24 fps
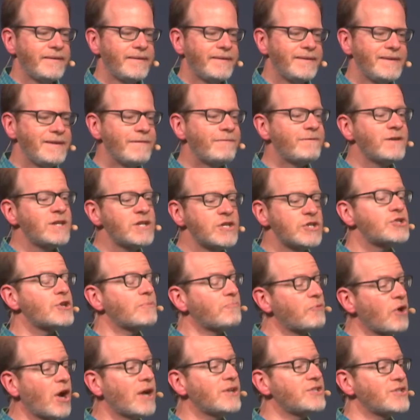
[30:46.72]
You finish a
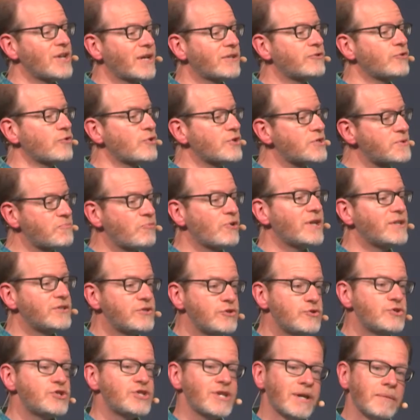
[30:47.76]
project or a sprint,
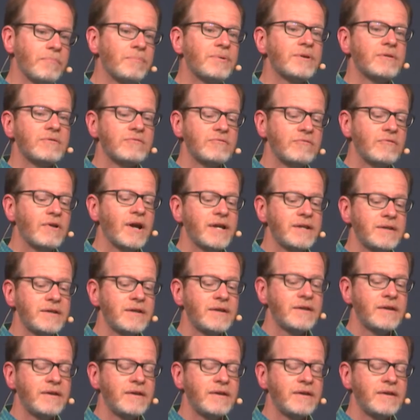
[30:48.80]
you ship, right?